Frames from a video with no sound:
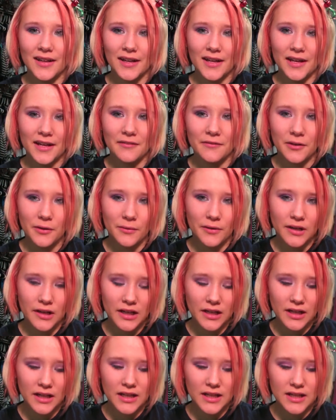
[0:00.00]
Hi
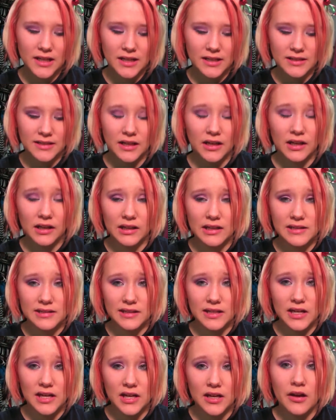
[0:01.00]
everyone, it's Olly
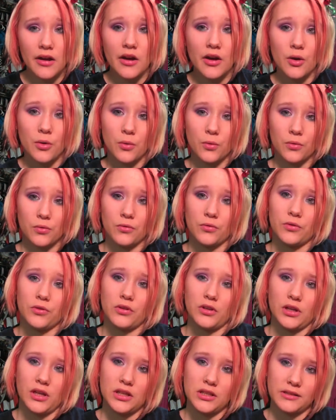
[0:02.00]
Z,
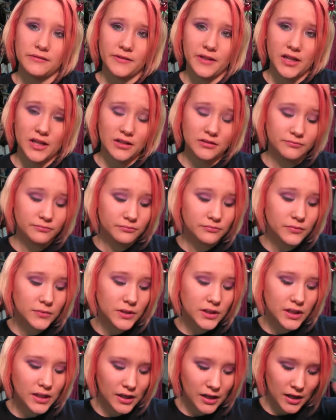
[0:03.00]
or Olivia.
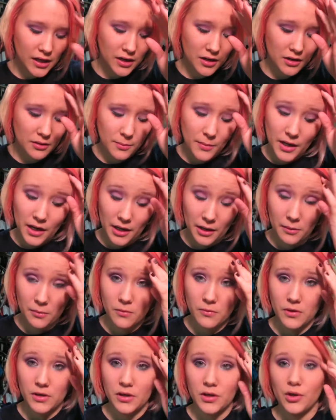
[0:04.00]
I'm
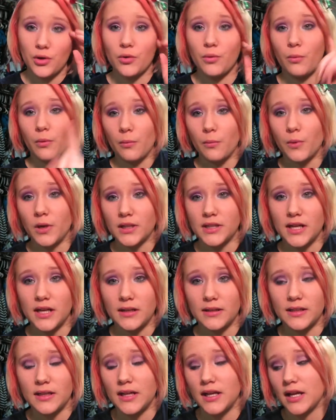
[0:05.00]
going to do one more
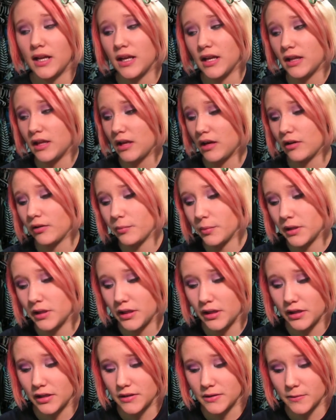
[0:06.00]
tag tonight and then I'll be
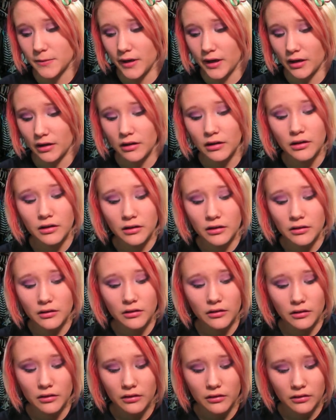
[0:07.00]
done, I swear,
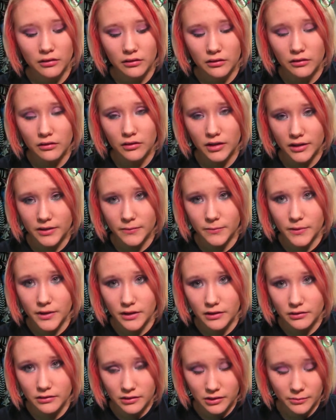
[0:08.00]

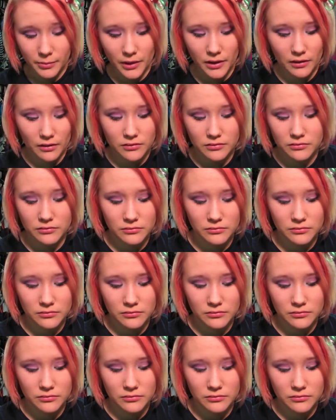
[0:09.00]
I'll be done.